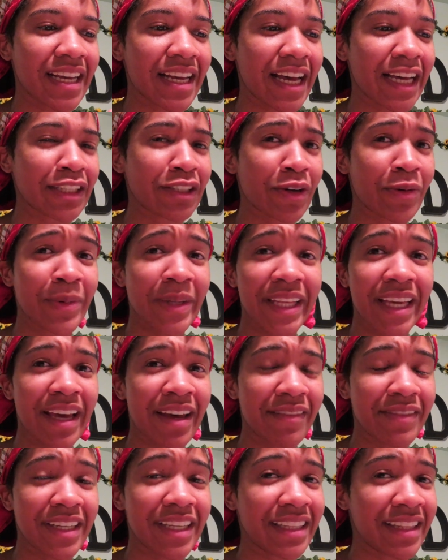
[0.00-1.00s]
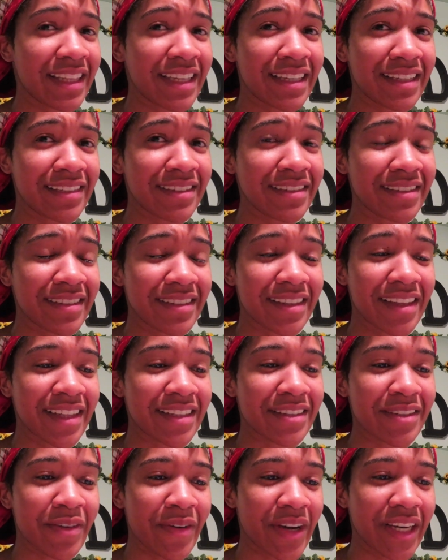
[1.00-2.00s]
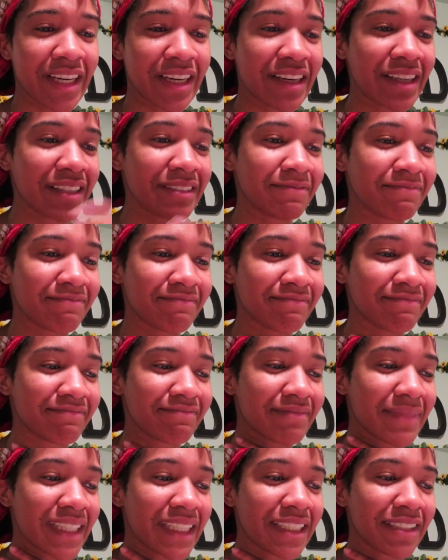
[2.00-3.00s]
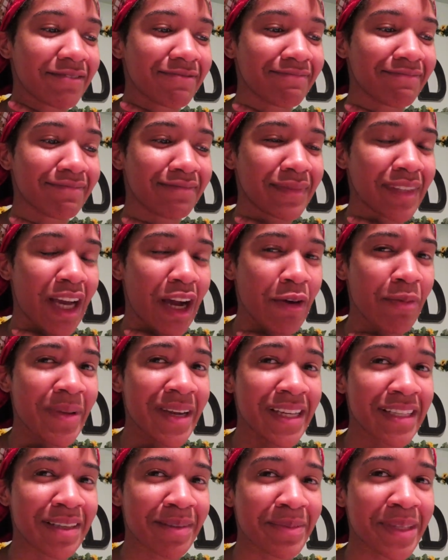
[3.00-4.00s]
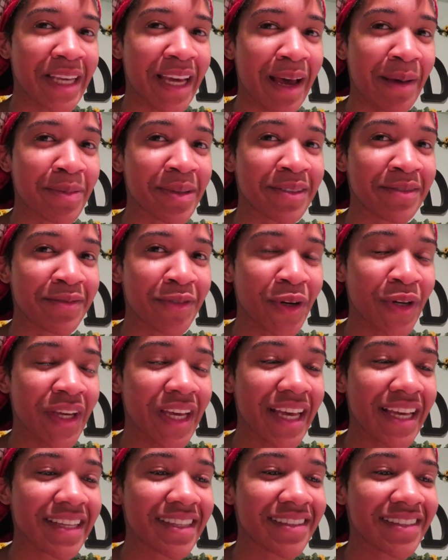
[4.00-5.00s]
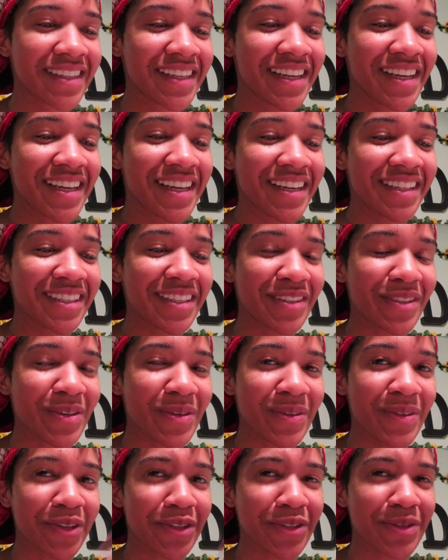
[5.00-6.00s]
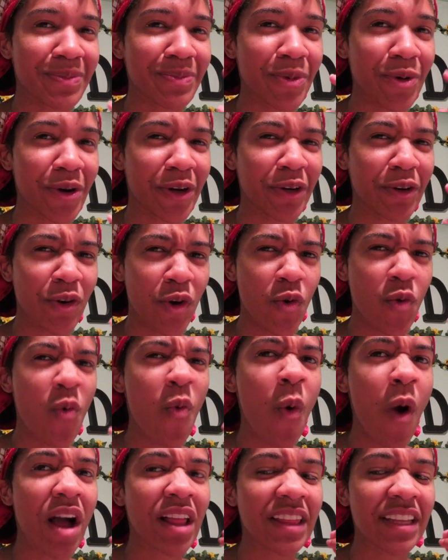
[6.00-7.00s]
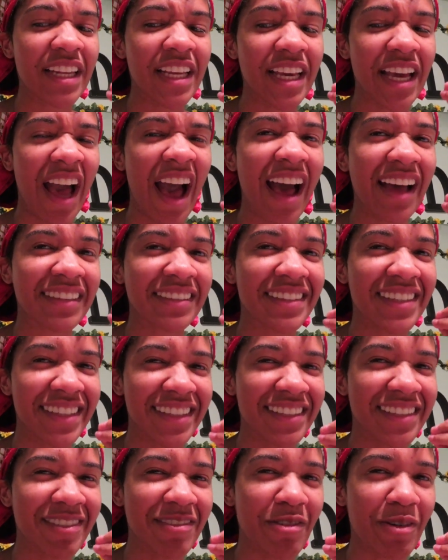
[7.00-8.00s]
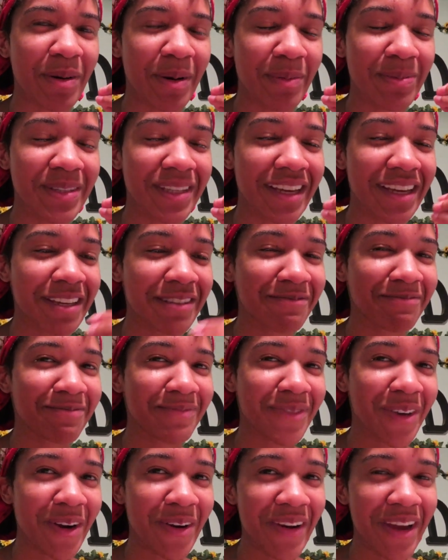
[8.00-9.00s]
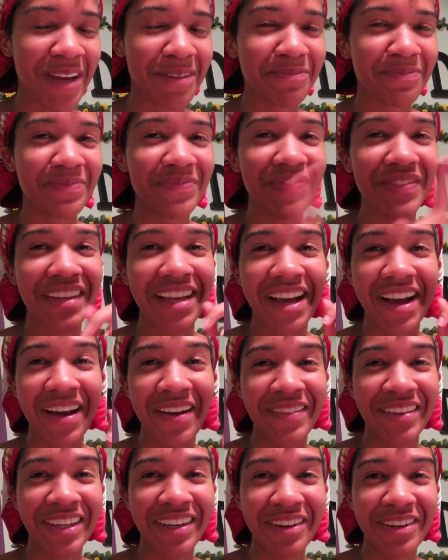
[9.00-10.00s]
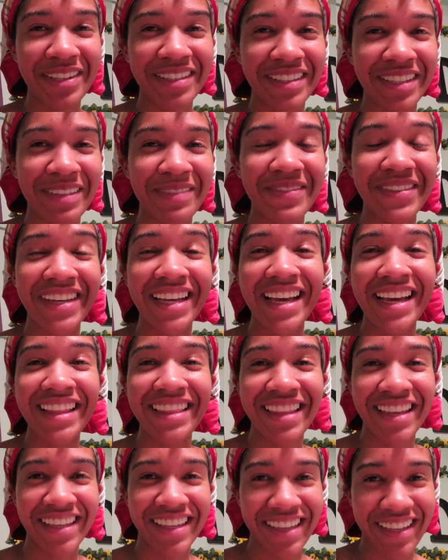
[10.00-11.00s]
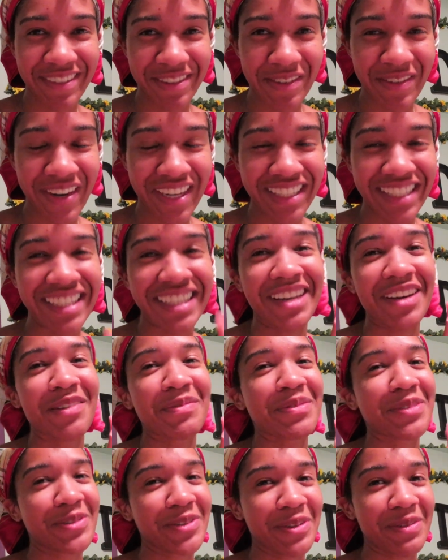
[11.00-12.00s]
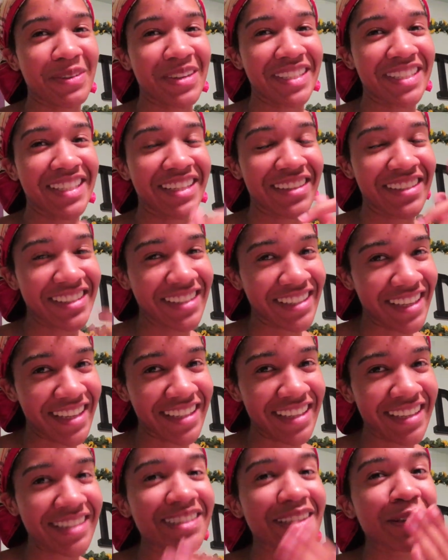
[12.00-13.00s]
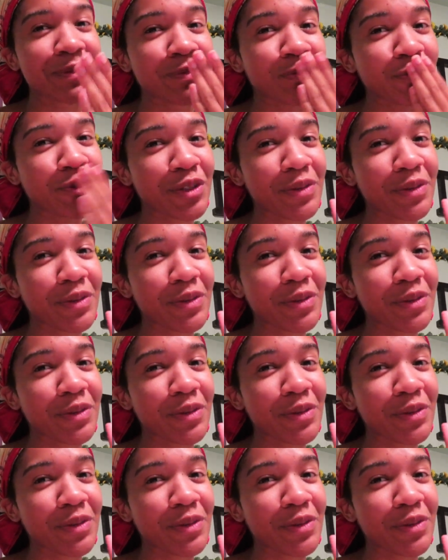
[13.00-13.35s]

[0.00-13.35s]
I don't really have anything that's going on, but I'll make something happen for you guys, just so there's more quality content. You know what I'm saying? All right. I'm gonna go to sleep. Thank you guys for watching. I hope you enjoyed watching. I'll see you guys next time.